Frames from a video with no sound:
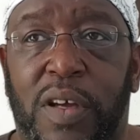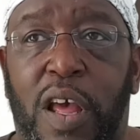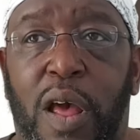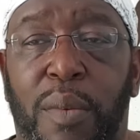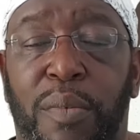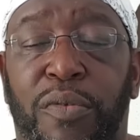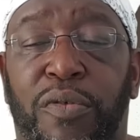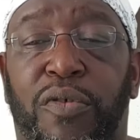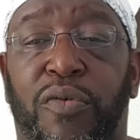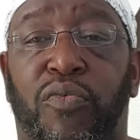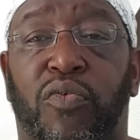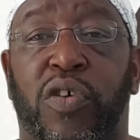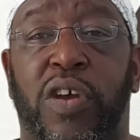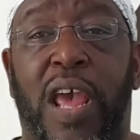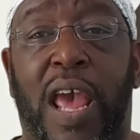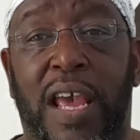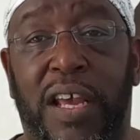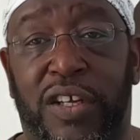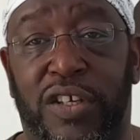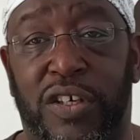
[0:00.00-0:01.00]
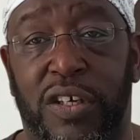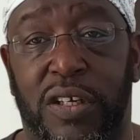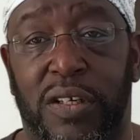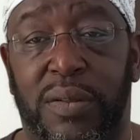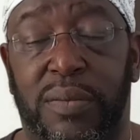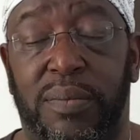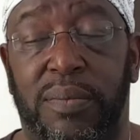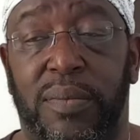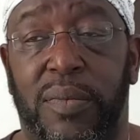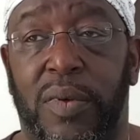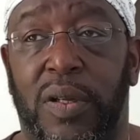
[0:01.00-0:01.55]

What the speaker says: comes reaction,